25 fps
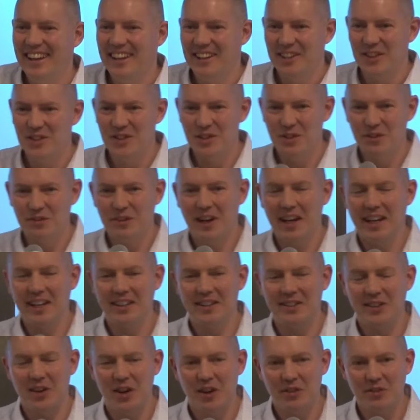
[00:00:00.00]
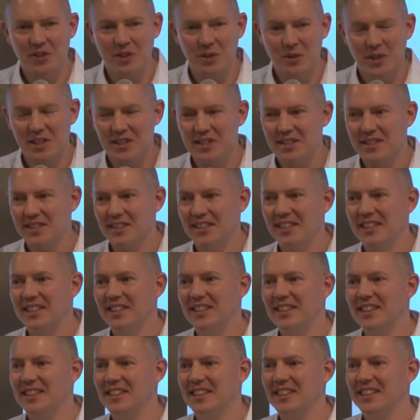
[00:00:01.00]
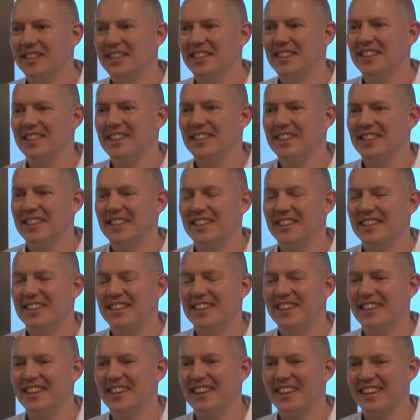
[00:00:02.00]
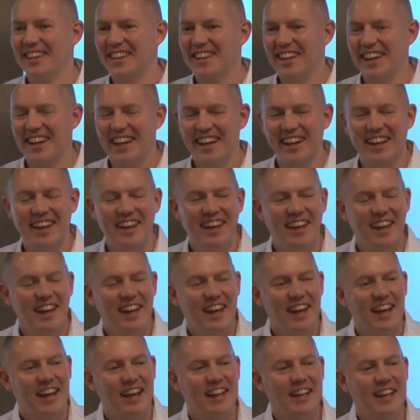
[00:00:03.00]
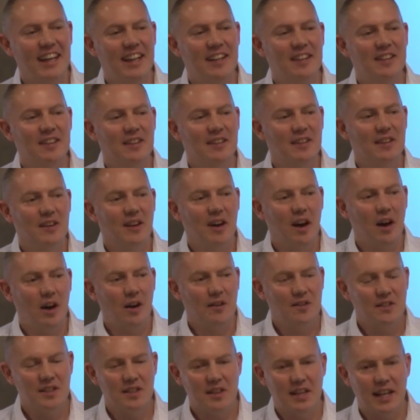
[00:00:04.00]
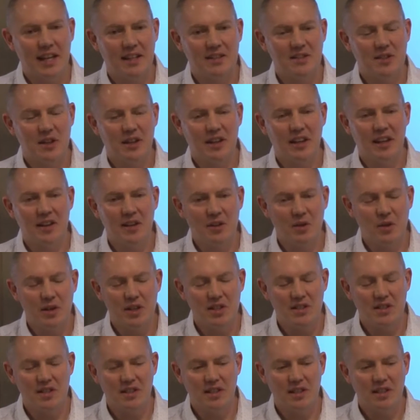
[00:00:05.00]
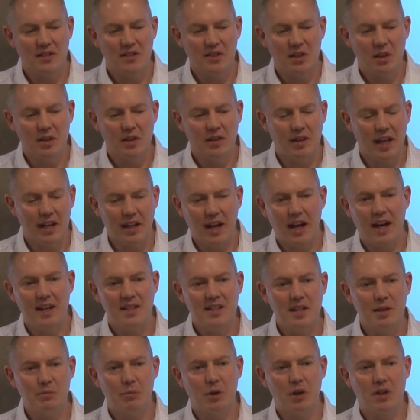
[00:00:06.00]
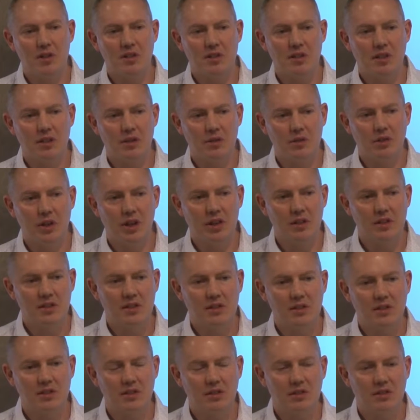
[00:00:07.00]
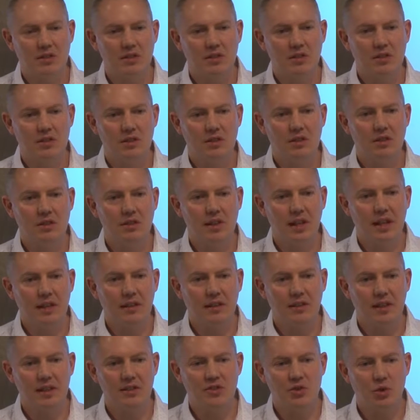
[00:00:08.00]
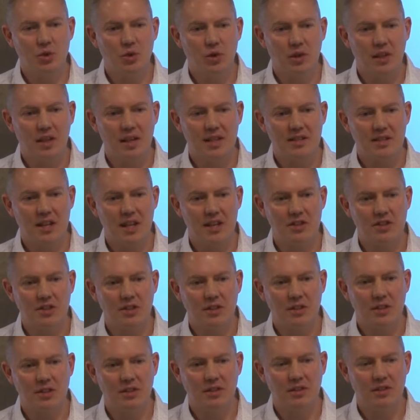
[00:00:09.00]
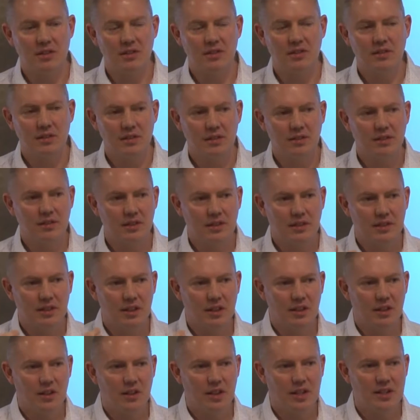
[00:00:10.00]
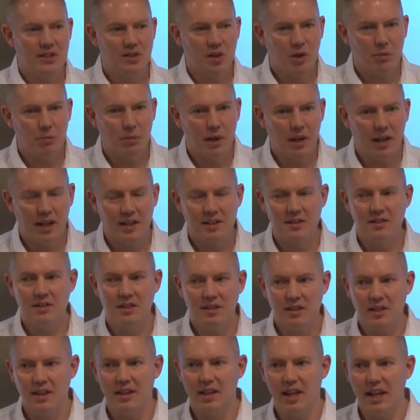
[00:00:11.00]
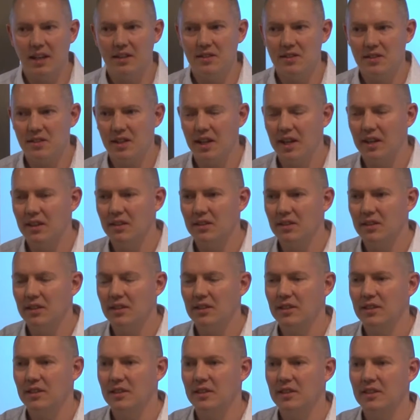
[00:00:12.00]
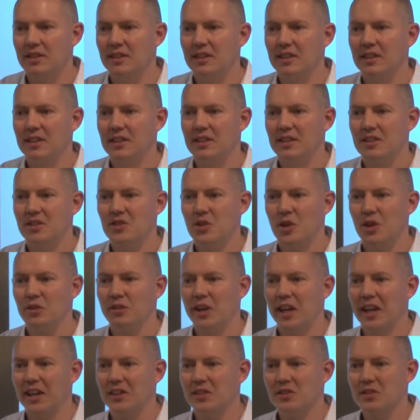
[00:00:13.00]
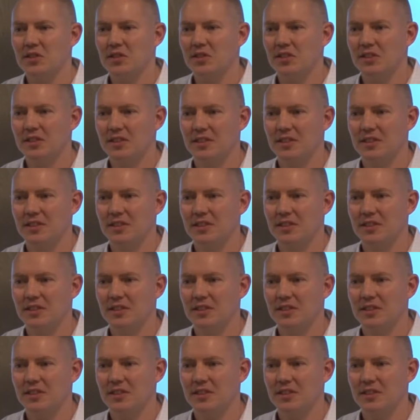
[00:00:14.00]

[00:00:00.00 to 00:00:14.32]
Could you find it afterwards? Okay. And then after that, so another question is, so that IT policy you wrote, do you think that your organization, is compliant against that? Show of hands.